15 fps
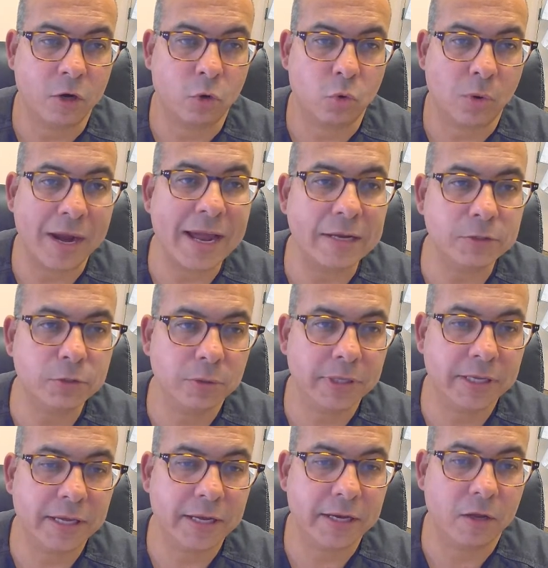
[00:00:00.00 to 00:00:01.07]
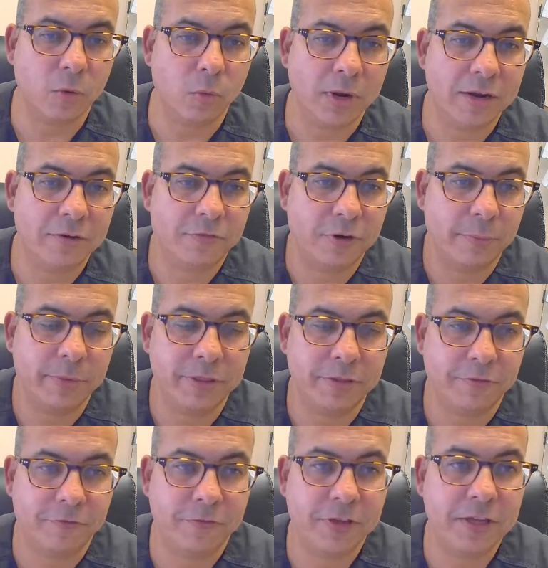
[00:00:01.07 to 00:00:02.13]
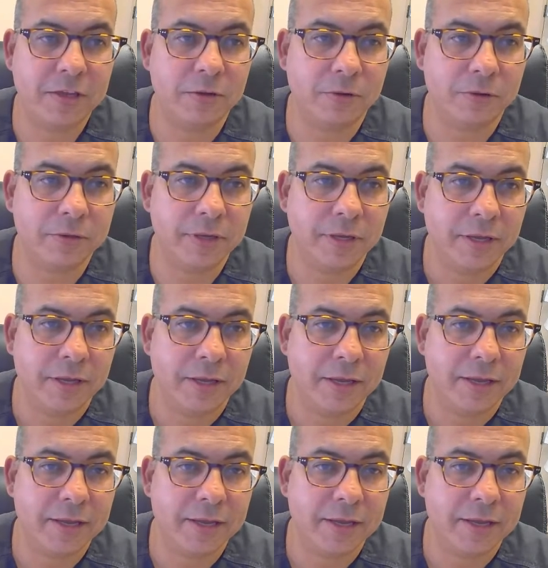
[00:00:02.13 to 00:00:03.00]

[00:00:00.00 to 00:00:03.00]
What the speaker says: are gradually getting away from in the field